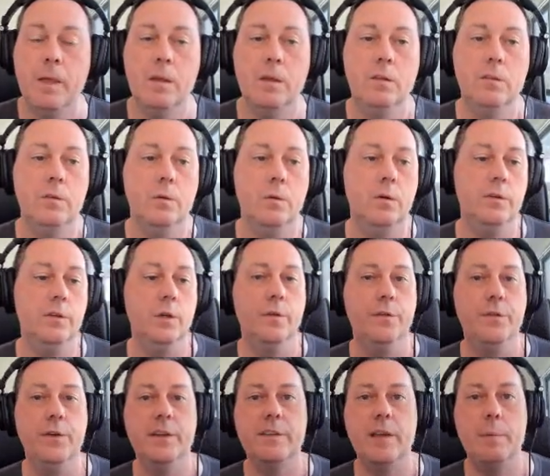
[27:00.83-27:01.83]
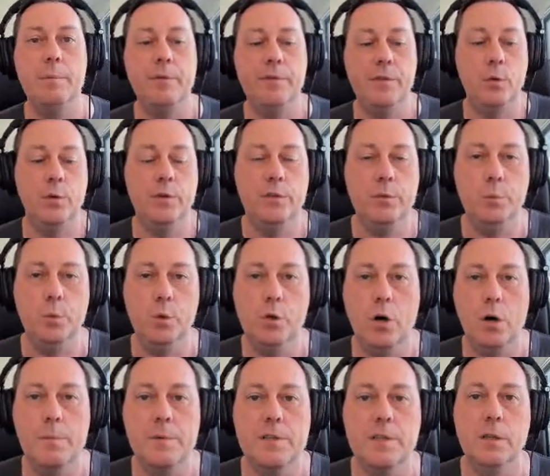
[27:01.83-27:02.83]
So, for example, if you go into
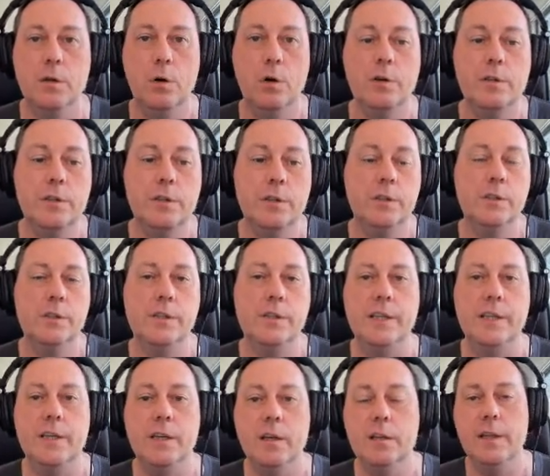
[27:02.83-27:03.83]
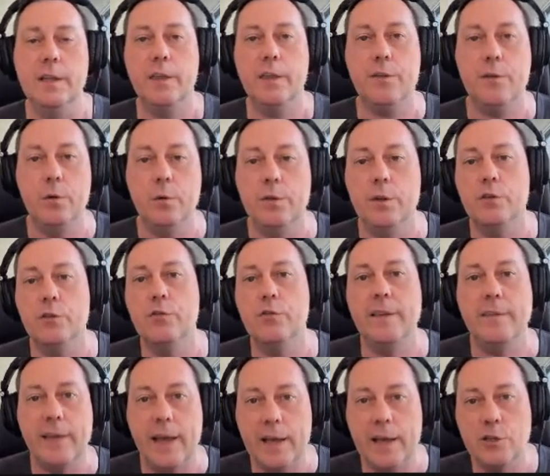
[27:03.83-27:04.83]
WooCommerce and orders, and you can click through on the
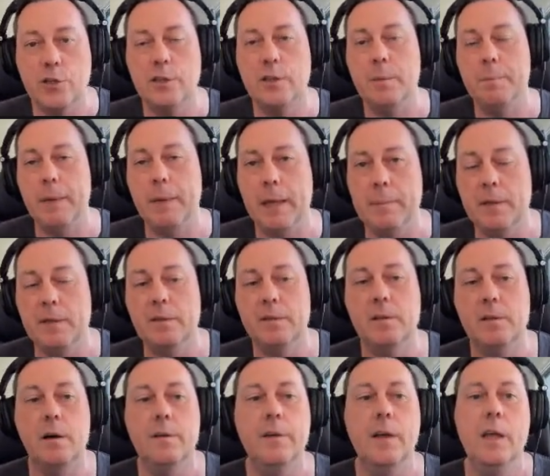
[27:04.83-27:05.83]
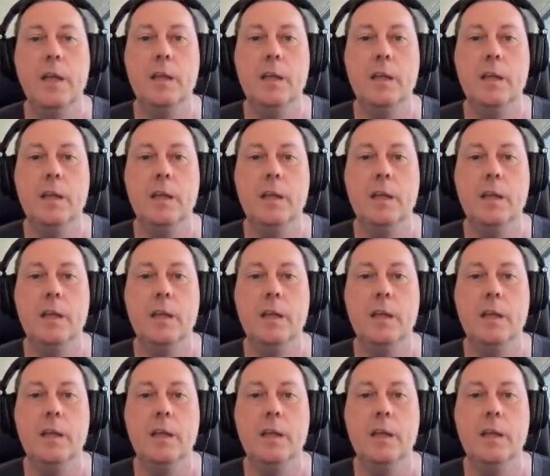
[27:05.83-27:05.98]
transaction, the payment stuff,